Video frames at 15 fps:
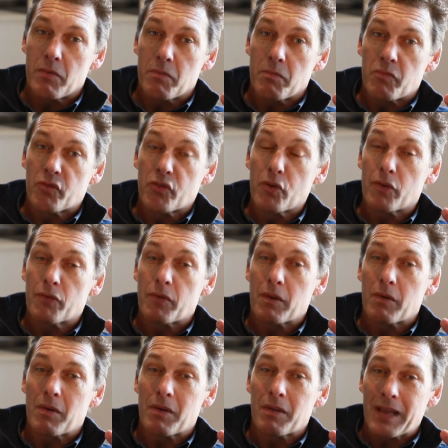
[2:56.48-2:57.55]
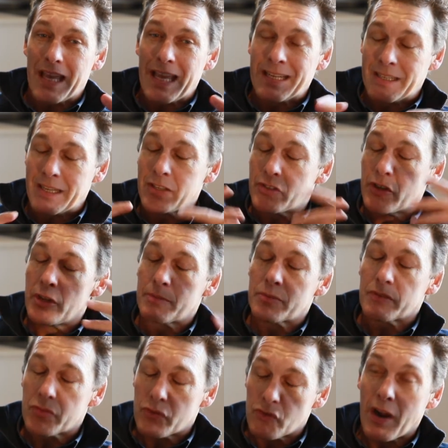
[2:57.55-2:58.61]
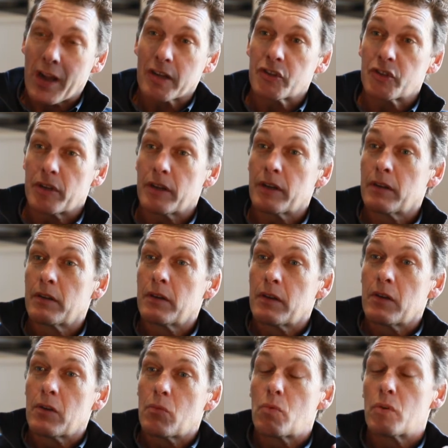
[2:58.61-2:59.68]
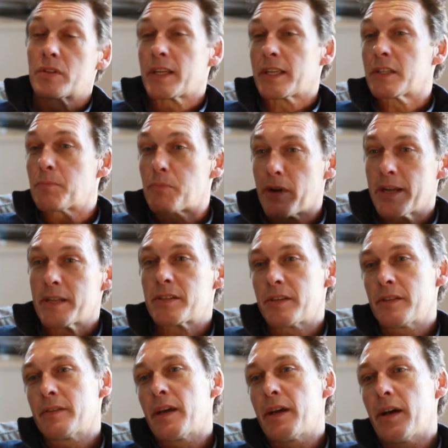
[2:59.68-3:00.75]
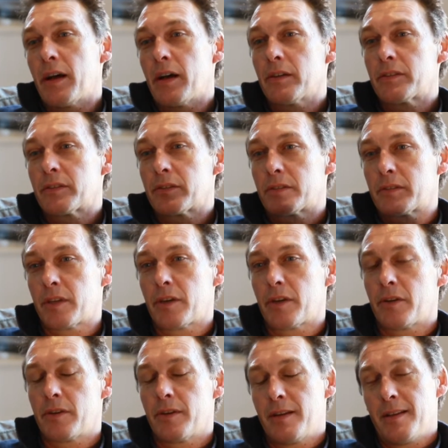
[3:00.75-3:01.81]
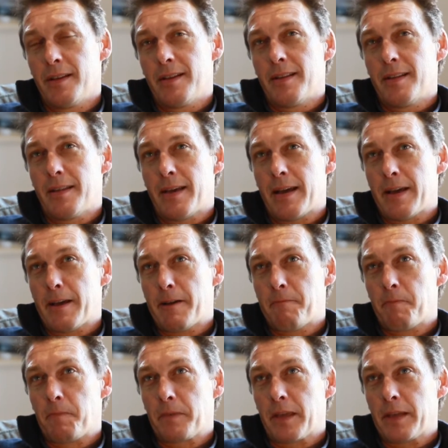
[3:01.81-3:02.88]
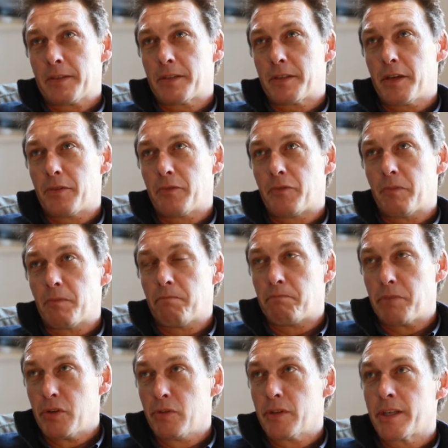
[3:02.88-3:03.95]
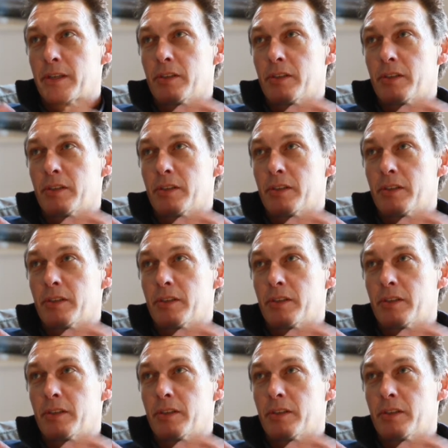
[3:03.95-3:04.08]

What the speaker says: sort of in terms of structure, was expressed in the house. So instead of building a